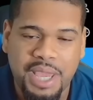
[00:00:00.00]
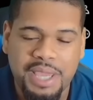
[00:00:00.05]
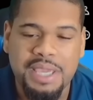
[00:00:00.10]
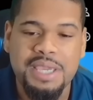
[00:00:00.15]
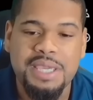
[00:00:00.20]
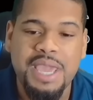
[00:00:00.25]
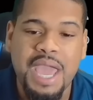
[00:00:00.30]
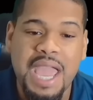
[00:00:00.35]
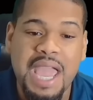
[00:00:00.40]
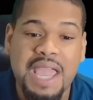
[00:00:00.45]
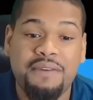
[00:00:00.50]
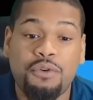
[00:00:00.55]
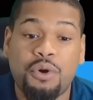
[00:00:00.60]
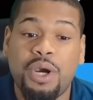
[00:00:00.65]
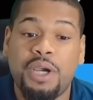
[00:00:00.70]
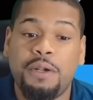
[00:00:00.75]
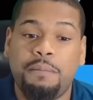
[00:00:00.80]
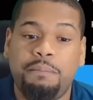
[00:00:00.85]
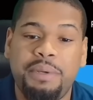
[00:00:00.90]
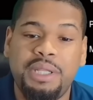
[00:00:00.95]
He gave
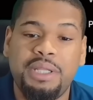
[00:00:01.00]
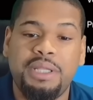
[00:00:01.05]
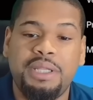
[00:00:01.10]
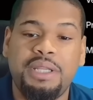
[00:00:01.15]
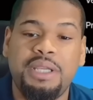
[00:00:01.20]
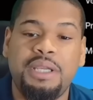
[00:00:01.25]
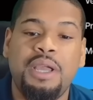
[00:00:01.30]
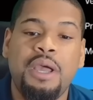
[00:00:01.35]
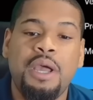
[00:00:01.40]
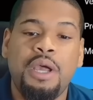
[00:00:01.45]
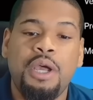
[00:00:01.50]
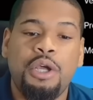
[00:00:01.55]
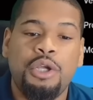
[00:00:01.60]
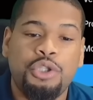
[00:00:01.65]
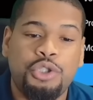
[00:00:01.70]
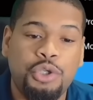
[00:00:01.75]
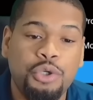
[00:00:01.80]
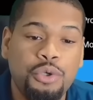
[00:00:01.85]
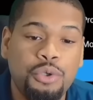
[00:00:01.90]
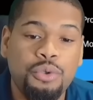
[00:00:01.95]
credibility
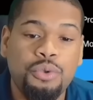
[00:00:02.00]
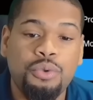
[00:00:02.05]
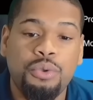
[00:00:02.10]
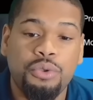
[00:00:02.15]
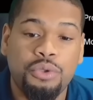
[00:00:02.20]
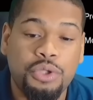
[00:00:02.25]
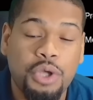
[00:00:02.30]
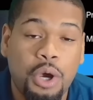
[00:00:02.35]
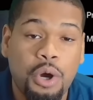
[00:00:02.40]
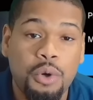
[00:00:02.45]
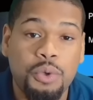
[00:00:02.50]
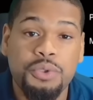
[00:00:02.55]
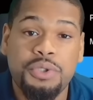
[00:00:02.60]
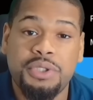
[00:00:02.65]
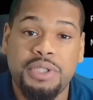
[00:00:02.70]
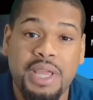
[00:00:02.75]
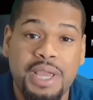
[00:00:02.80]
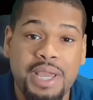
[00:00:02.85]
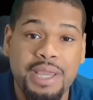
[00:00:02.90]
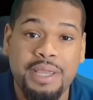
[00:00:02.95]
to those
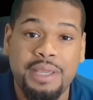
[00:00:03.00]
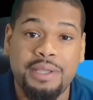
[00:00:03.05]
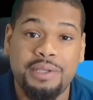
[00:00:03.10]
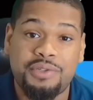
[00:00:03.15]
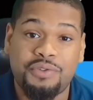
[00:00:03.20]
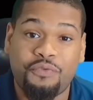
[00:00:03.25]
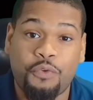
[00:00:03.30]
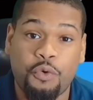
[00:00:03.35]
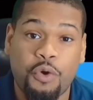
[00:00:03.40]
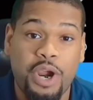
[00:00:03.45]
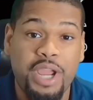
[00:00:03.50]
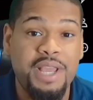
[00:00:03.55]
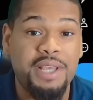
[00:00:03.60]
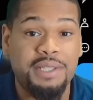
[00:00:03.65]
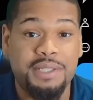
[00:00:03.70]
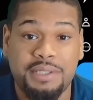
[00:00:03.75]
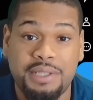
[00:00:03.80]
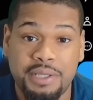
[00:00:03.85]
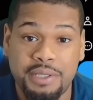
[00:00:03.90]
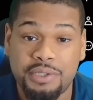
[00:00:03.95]
things. For
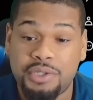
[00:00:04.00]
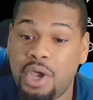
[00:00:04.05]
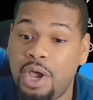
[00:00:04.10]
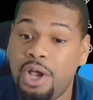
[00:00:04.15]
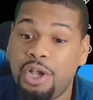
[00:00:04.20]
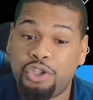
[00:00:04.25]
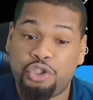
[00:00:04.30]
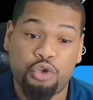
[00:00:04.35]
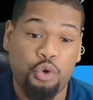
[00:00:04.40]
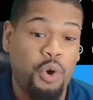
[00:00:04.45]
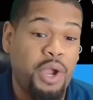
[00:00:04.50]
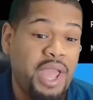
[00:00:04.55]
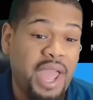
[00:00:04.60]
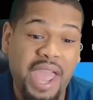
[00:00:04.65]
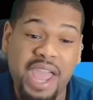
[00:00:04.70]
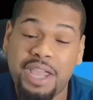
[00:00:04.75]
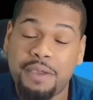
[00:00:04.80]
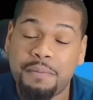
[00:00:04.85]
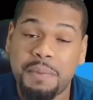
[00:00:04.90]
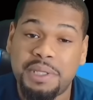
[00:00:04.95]
instance, Troy
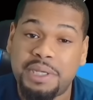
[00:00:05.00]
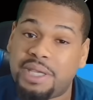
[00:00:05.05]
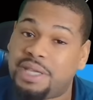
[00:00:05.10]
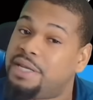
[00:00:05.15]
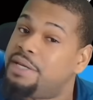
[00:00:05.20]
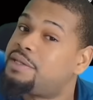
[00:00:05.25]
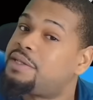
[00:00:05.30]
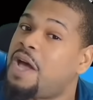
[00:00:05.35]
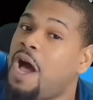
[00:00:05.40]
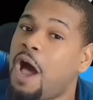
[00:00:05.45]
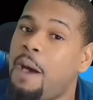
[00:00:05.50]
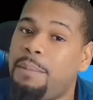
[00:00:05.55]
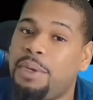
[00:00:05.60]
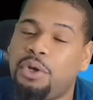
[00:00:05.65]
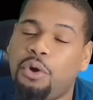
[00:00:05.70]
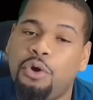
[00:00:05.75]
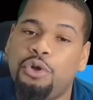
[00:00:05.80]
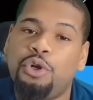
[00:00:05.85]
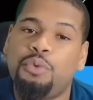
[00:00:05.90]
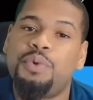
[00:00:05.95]
Aikman, his comment
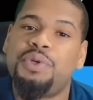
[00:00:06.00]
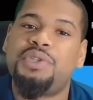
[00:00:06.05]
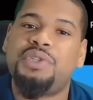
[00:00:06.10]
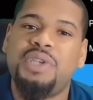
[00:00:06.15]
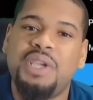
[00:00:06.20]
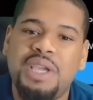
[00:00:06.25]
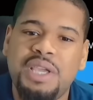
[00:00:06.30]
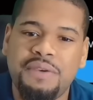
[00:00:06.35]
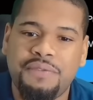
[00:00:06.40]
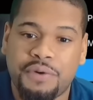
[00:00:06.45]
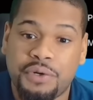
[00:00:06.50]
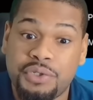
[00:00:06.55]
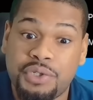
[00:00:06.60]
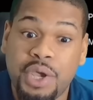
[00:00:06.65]
on the receivers.